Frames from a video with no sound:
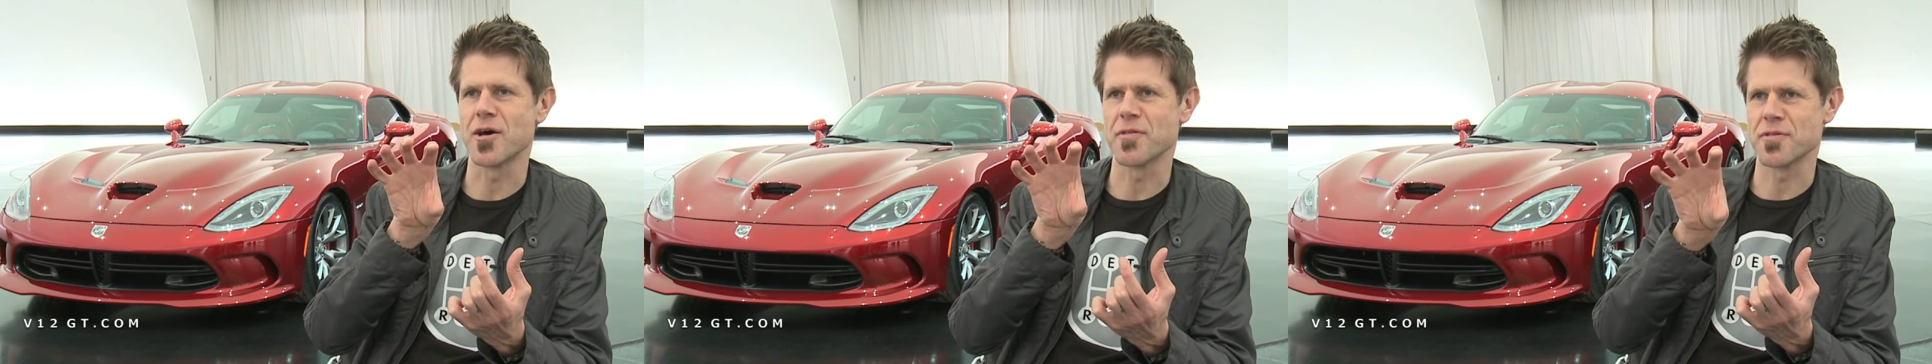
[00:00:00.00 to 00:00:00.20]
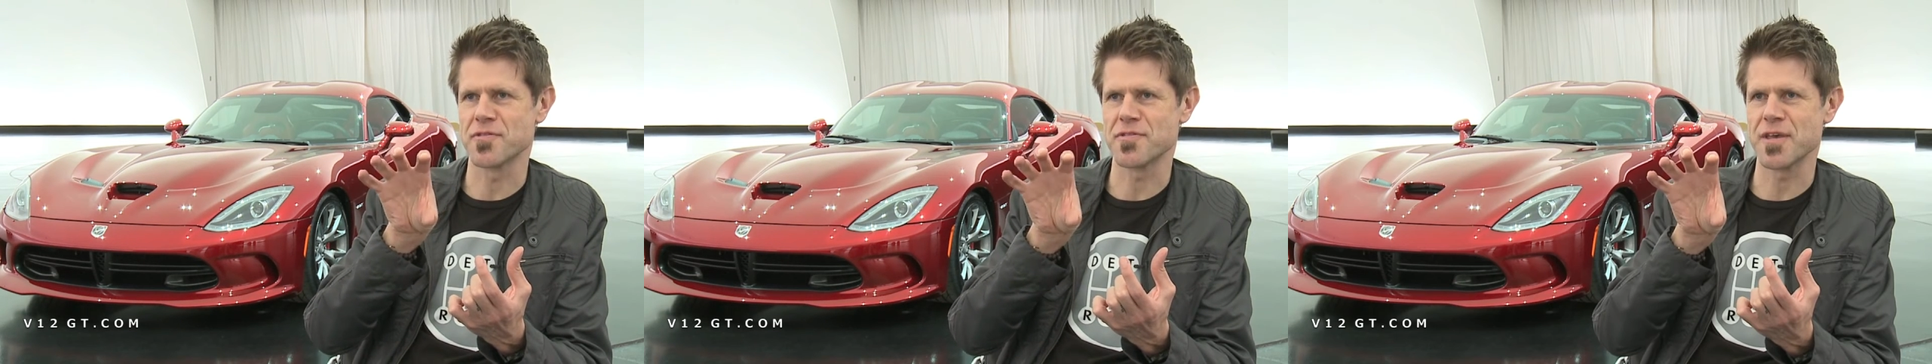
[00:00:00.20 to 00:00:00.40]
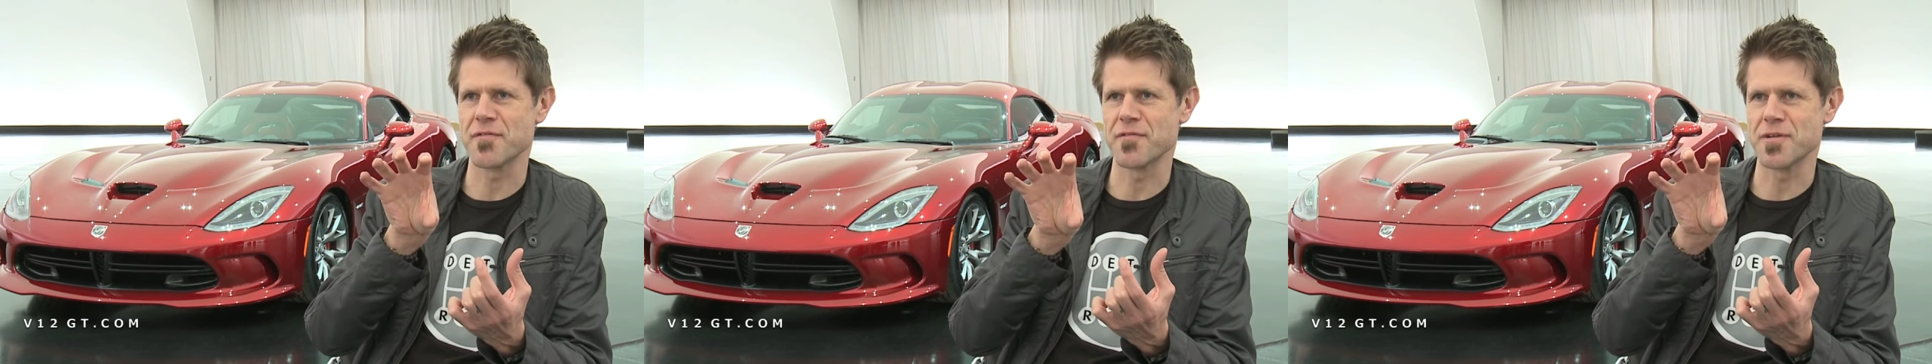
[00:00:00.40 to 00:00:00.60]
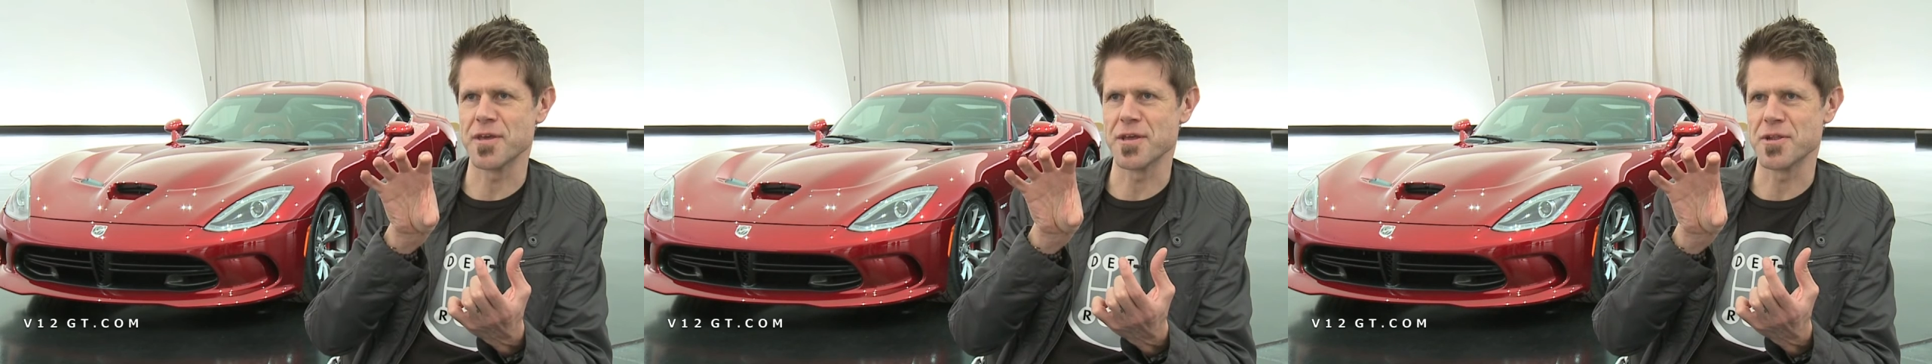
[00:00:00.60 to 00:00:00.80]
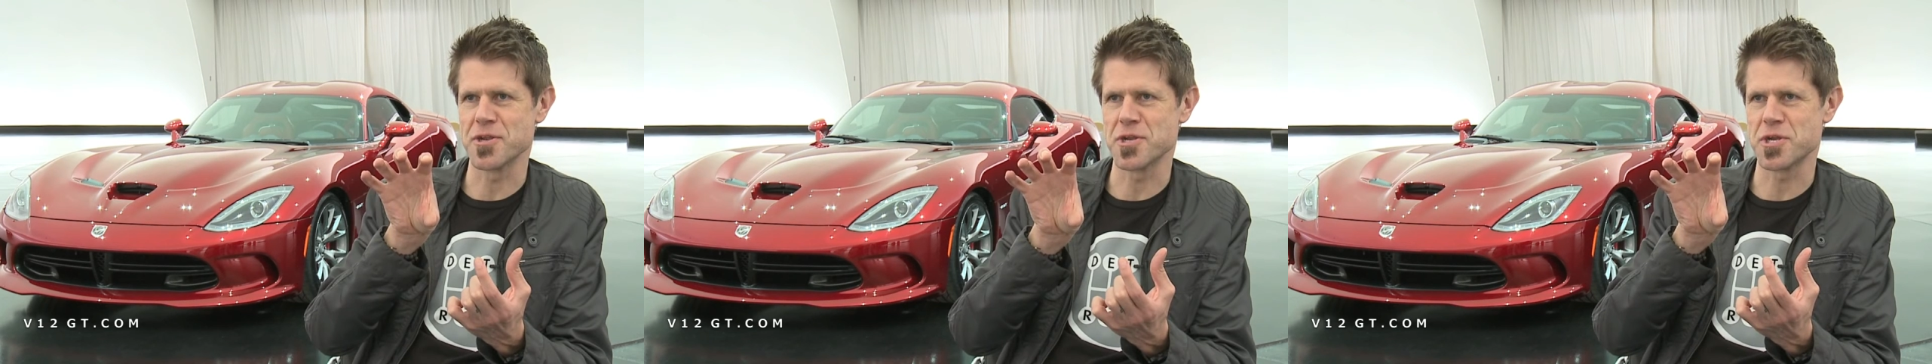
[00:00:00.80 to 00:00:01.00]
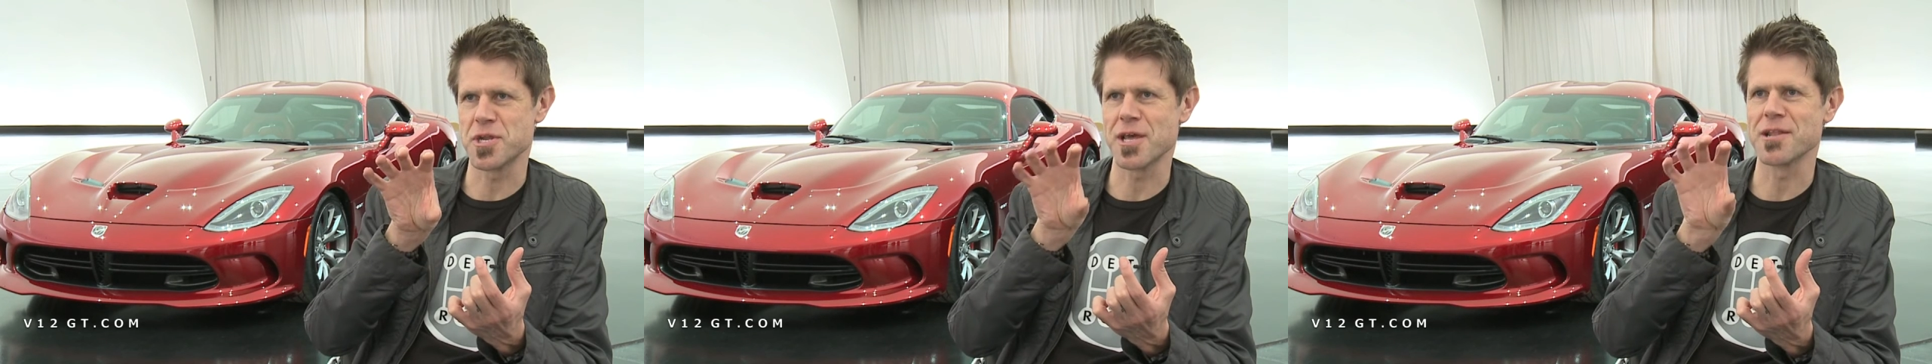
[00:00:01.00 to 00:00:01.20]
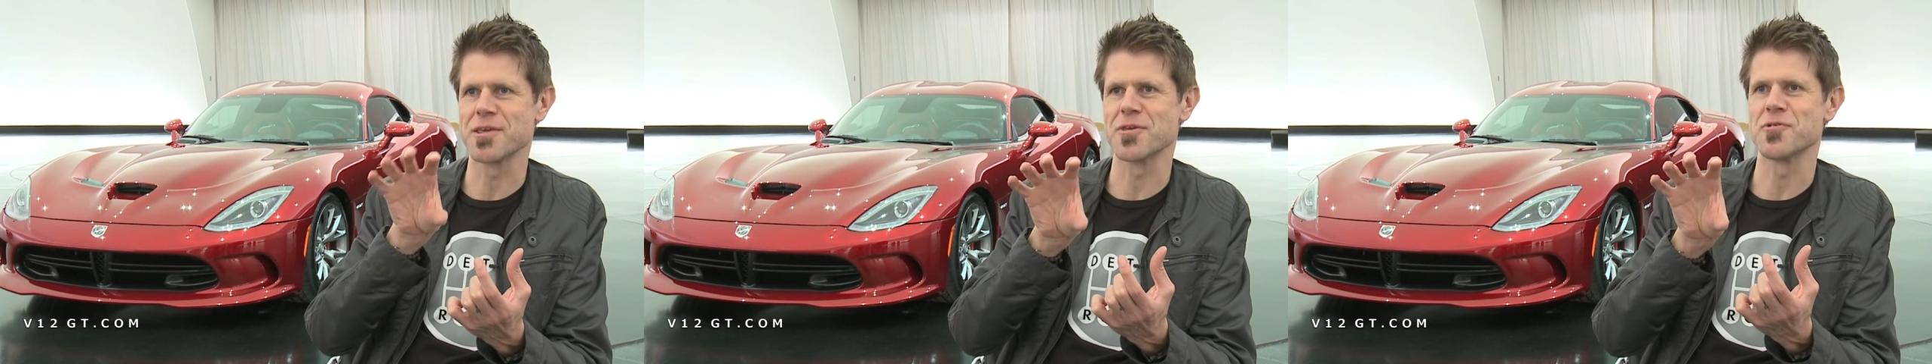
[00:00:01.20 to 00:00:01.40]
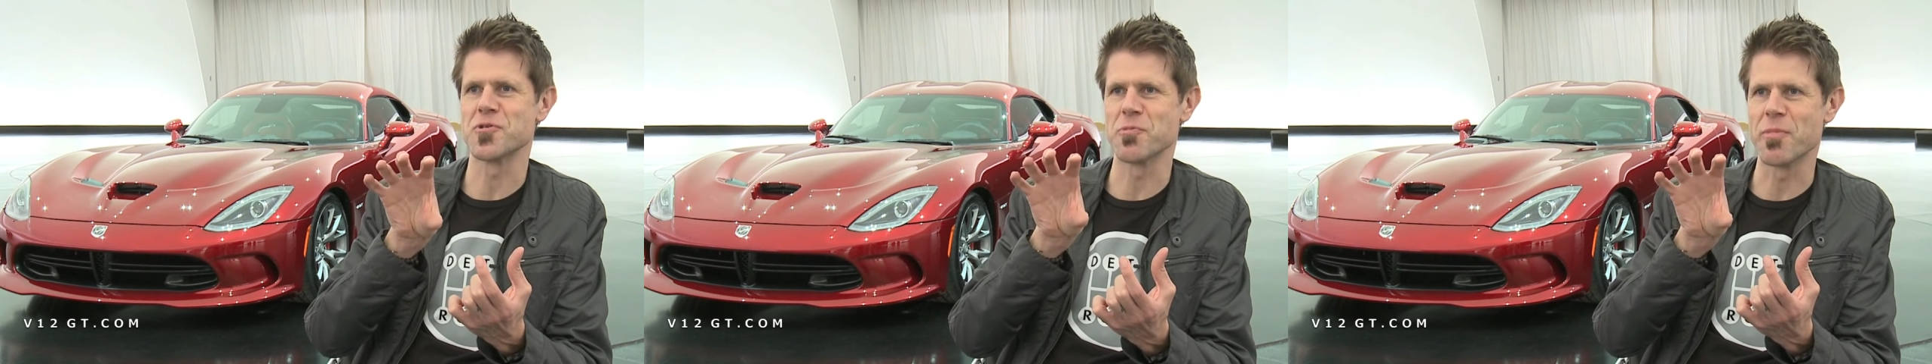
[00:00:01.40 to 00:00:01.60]
on the 7-inch
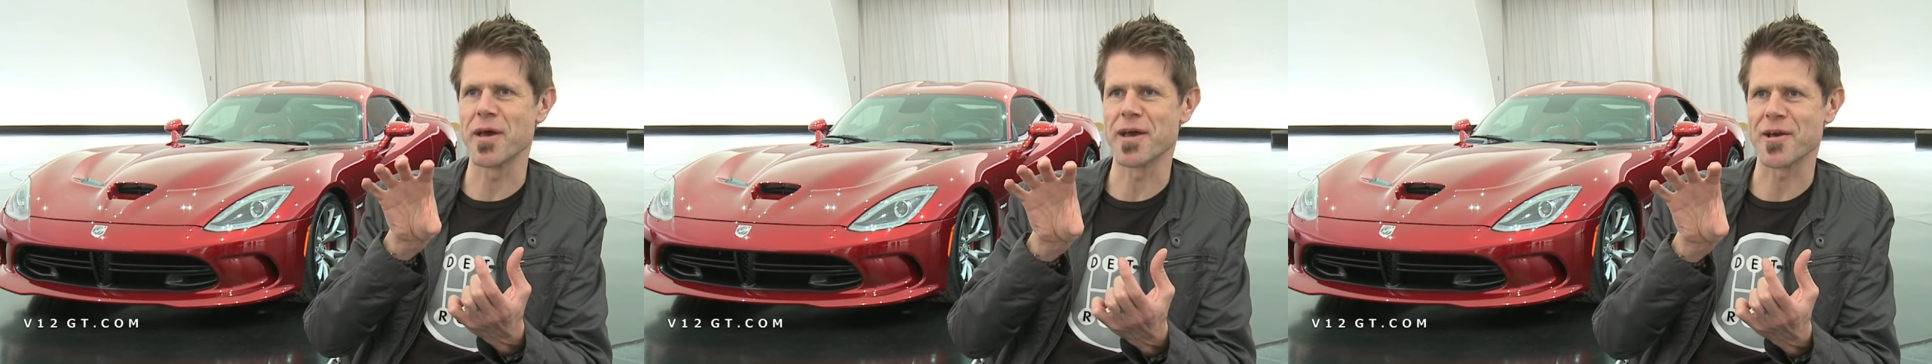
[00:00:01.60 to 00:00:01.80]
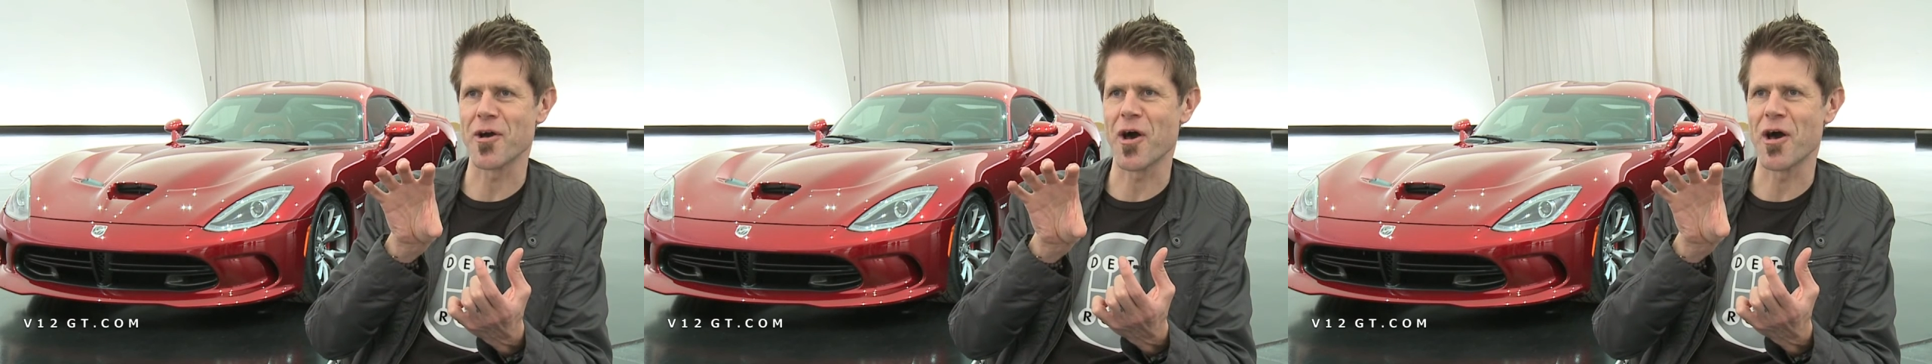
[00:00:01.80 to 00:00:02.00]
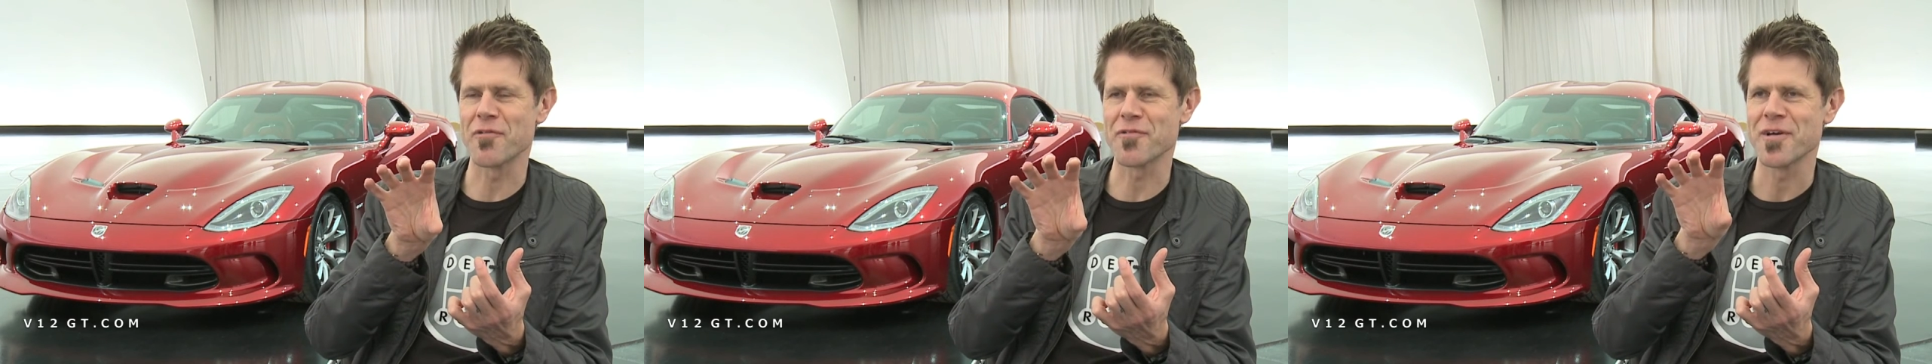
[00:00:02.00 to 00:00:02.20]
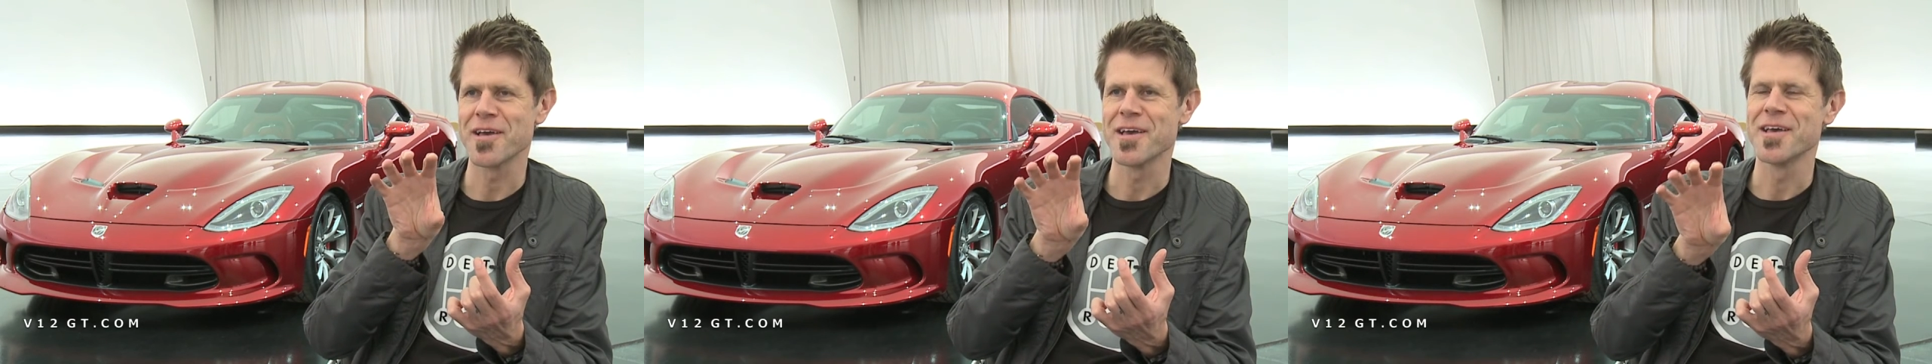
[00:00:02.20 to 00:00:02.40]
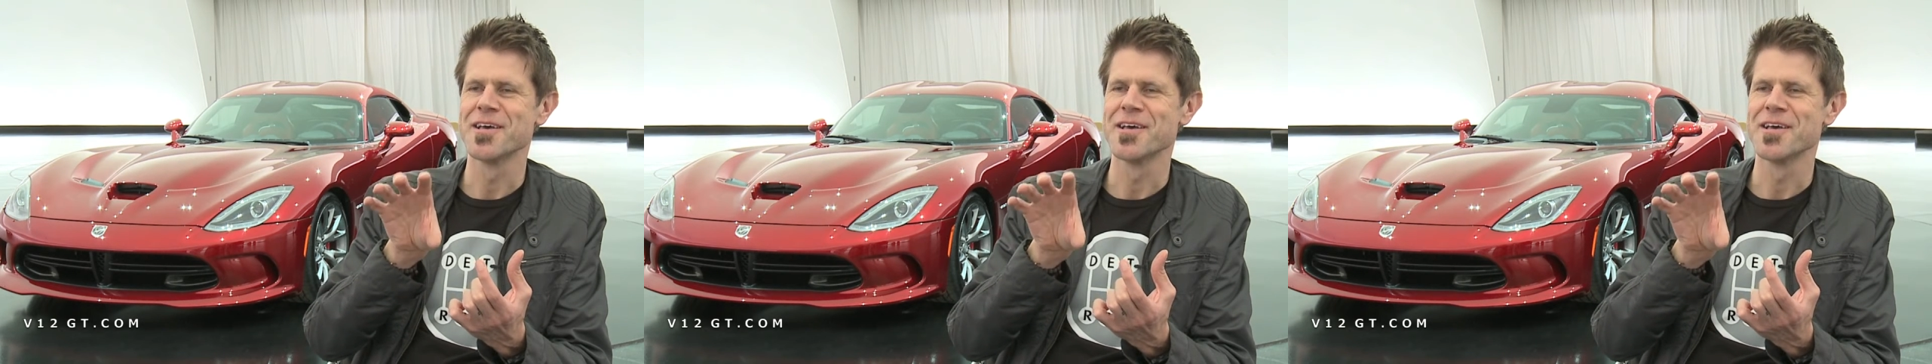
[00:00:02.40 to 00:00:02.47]
telling you to back off.